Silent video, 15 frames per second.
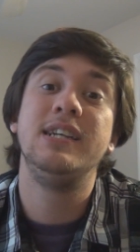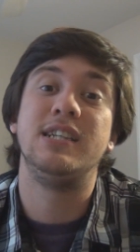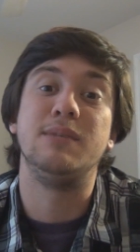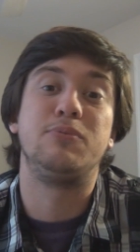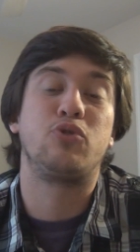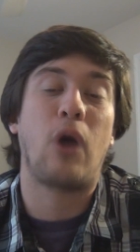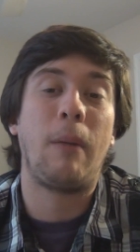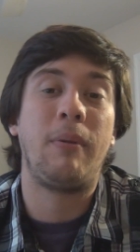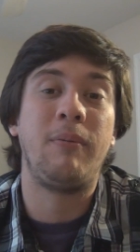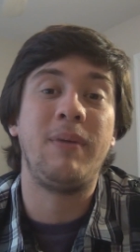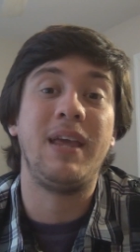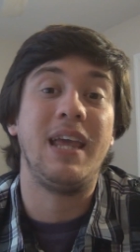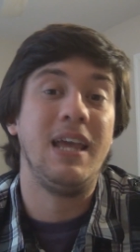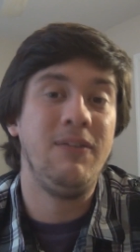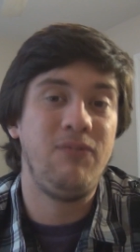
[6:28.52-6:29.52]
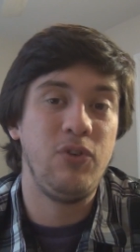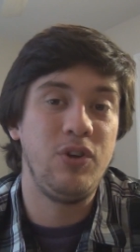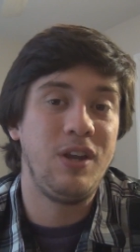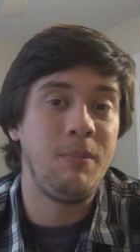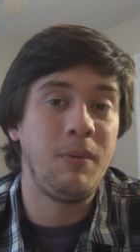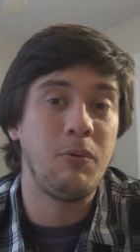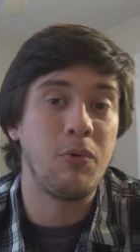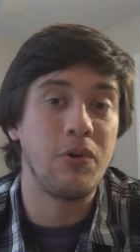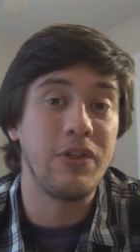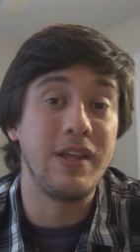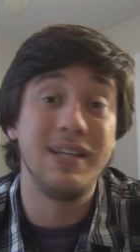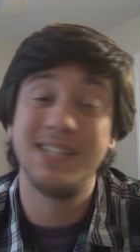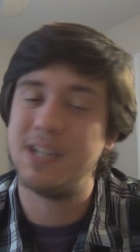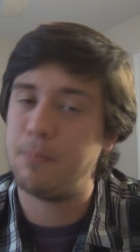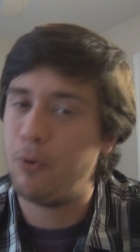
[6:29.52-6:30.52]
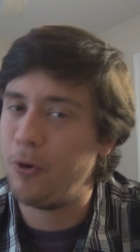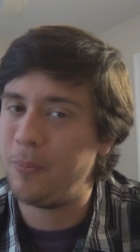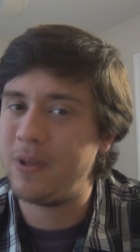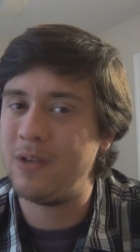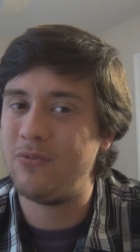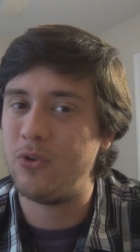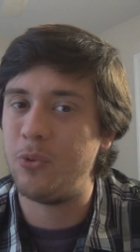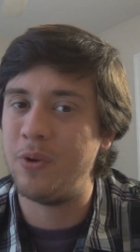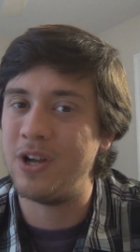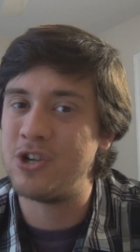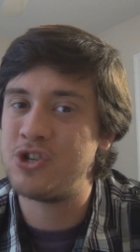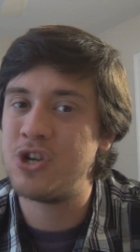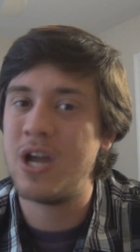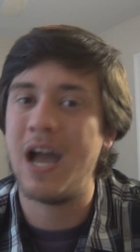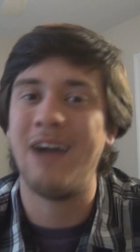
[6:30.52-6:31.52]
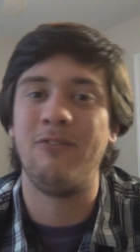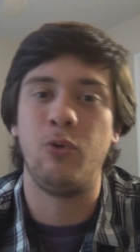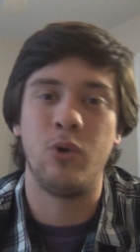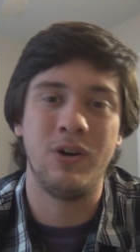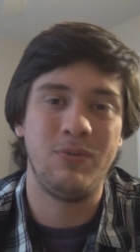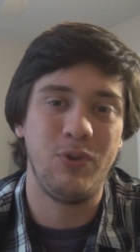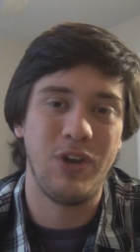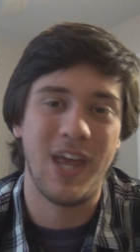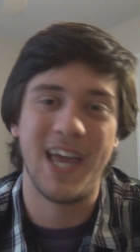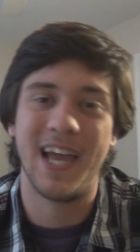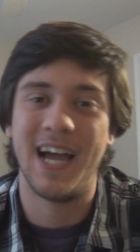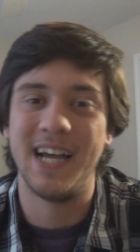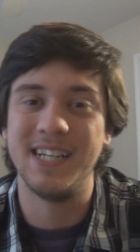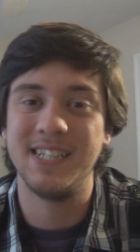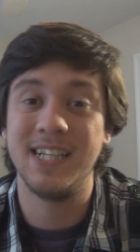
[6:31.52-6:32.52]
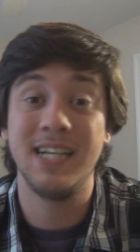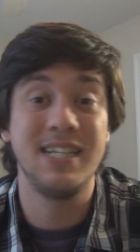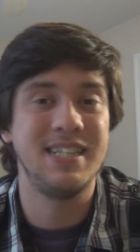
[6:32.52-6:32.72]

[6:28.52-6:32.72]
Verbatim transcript: Subscribe to me if you deem me worthy. Support me if you wish. Have a wonderful day, guys.